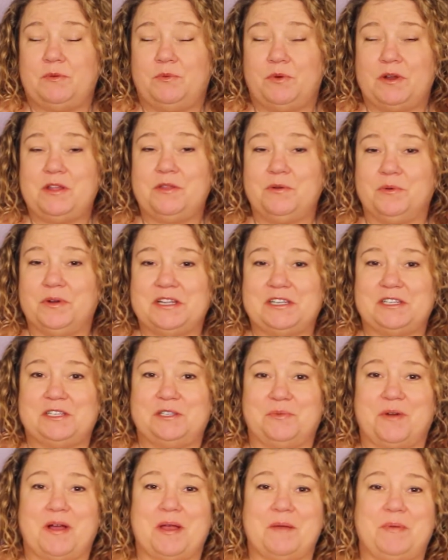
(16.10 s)
would say one of the
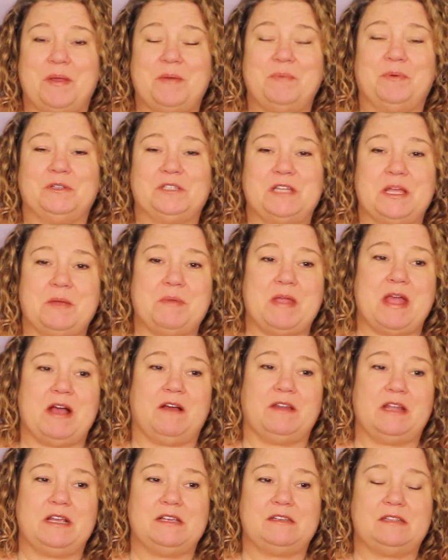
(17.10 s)
reasons why people seek me
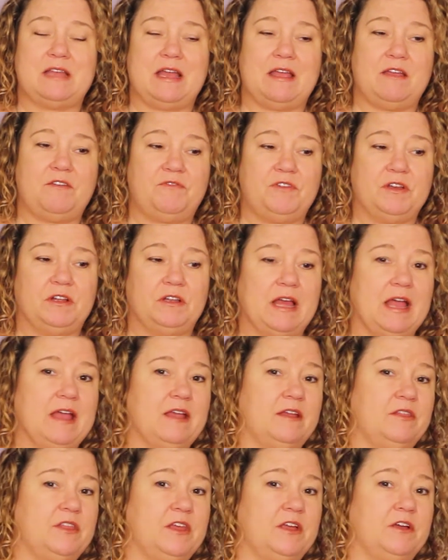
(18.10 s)
out is they feel
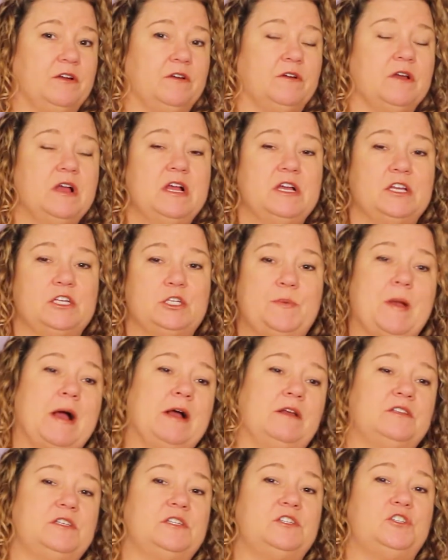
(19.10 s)
like their
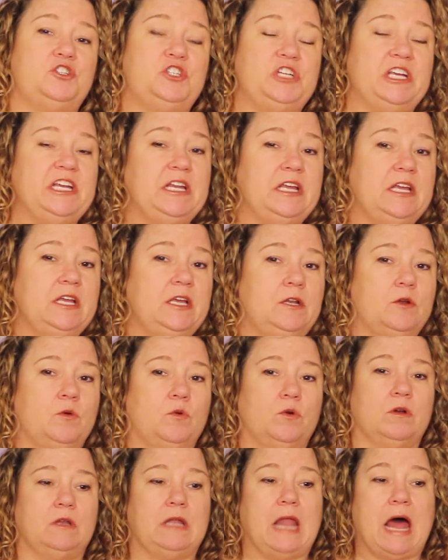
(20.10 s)
spouse is cheating
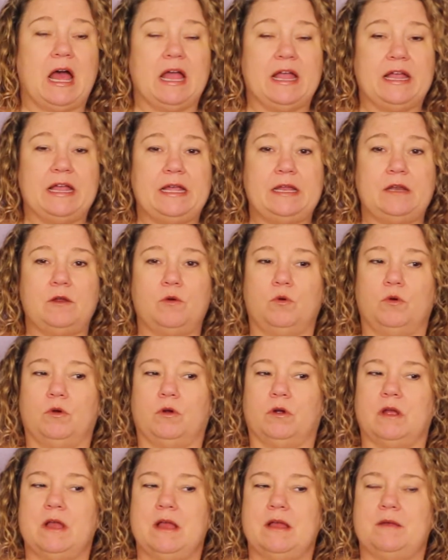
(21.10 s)
or lying
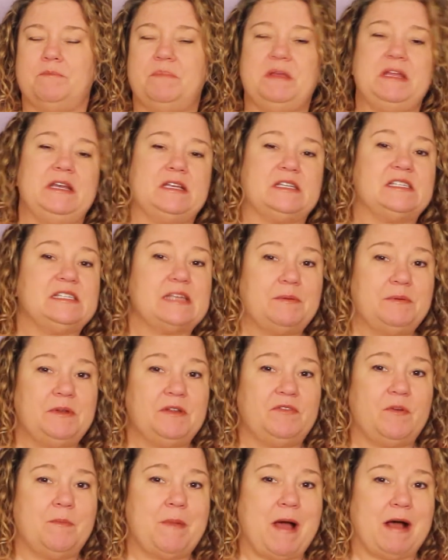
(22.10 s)
or being
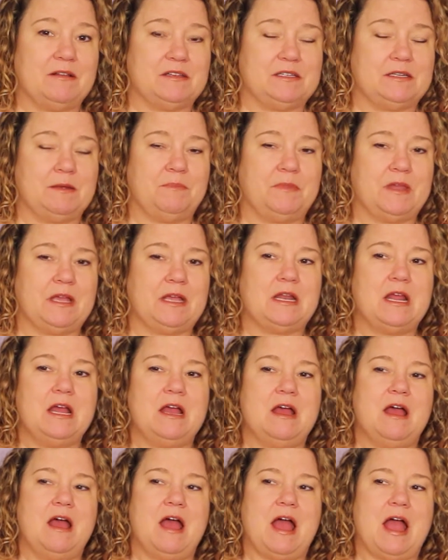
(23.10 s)
deceptive about something.
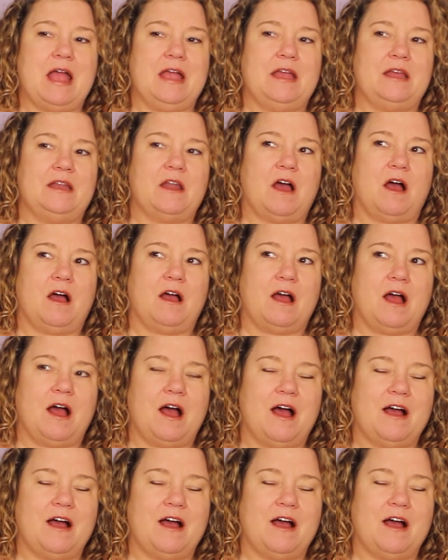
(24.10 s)
And